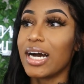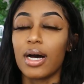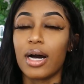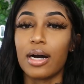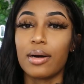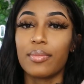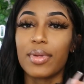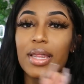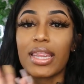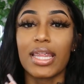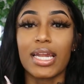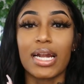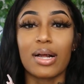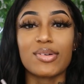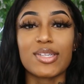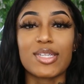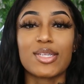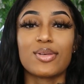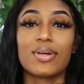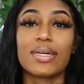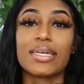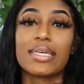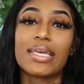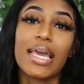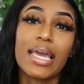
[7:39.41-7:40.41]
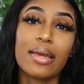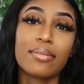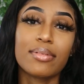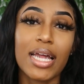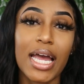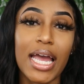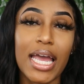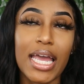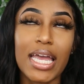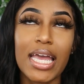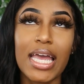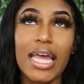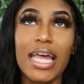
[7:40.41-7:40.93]
And then I went to a game
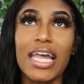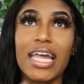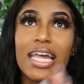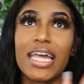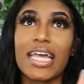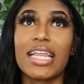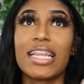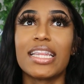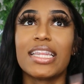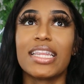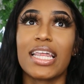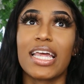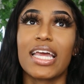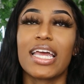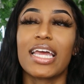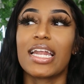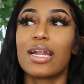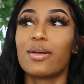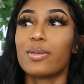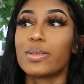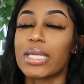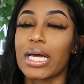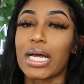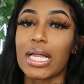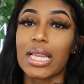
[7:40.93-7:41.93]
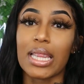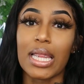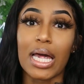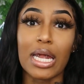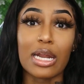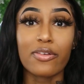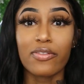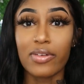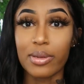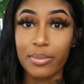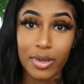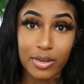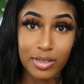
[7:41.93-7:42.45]
night, and then it was like a
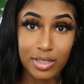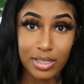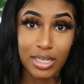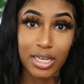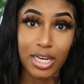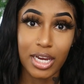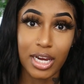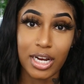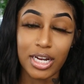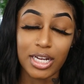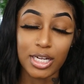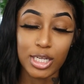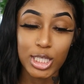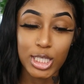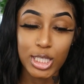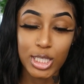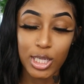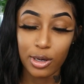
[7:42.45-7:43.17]
lot of females in there.